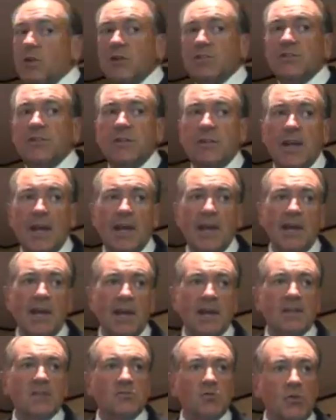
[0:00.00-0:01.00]
was today
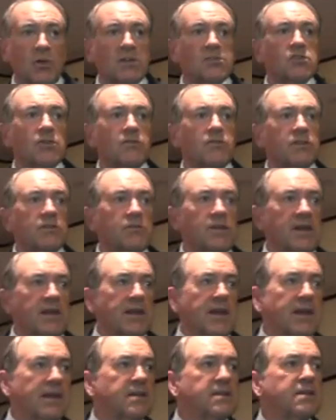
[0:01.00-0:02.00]
and as it was over the
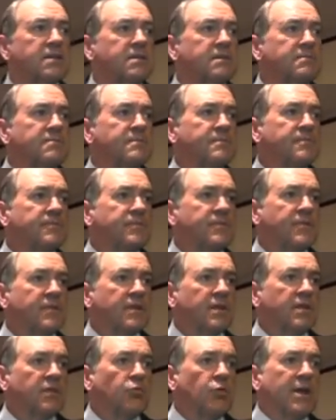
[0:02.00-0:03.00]
weekend.
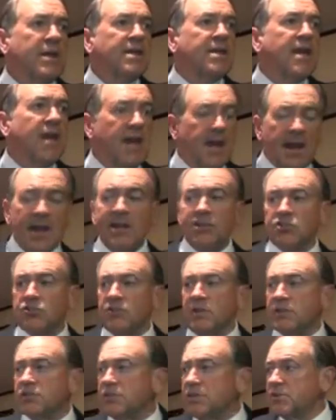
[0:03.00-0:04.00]
We cannot
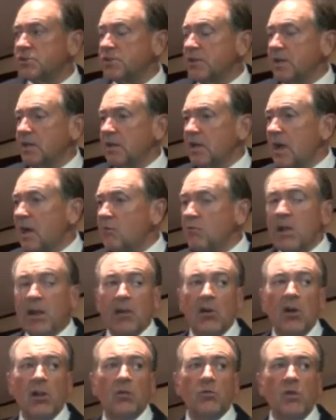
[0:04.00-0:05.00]
trust this deal. I
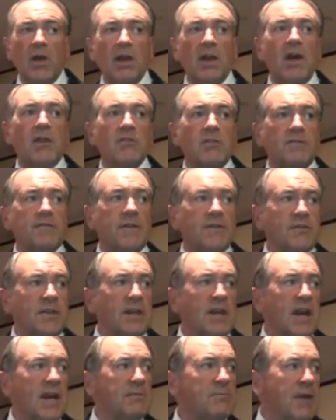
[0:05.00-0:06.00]
read all
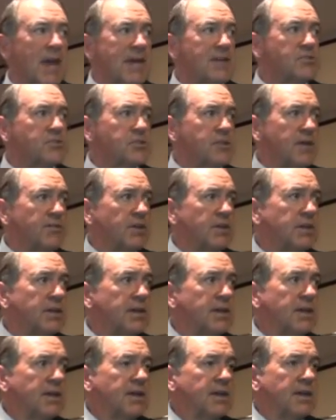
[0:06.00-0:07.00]
159 pages of it,
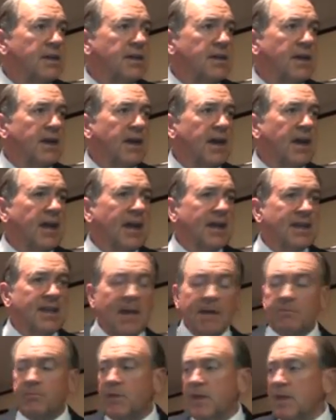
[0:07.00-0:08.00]
and I
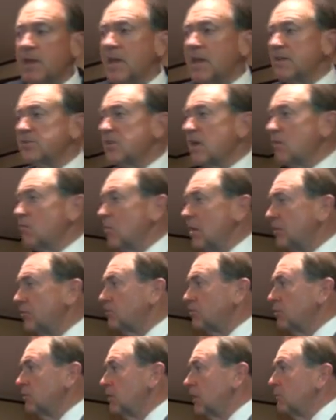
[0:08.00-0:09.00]
kept thinking as I read
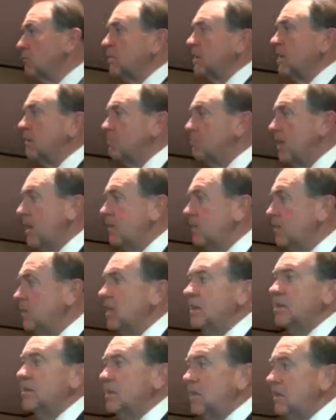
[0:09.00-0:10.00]
through it would get better.
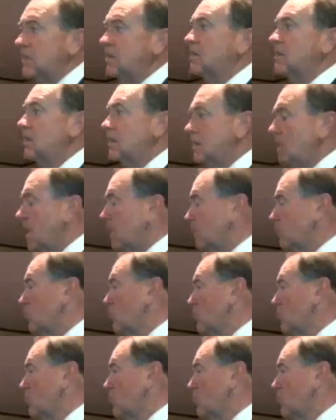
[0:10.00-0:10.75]
It didn't. It got